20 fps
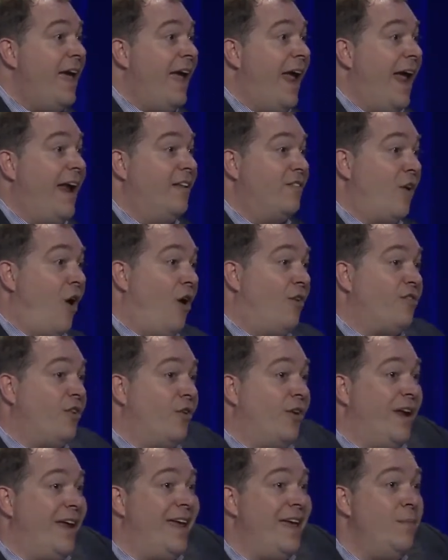and it's also
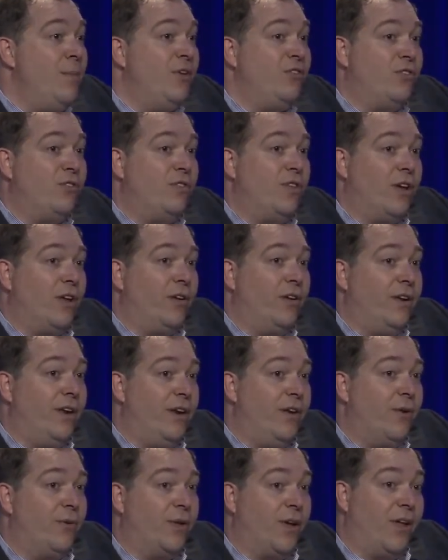going to image the,
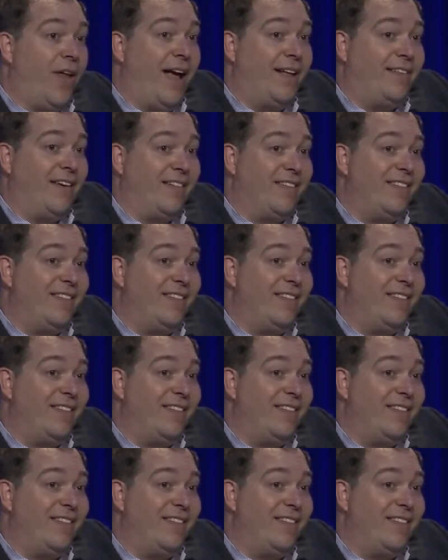near the galactic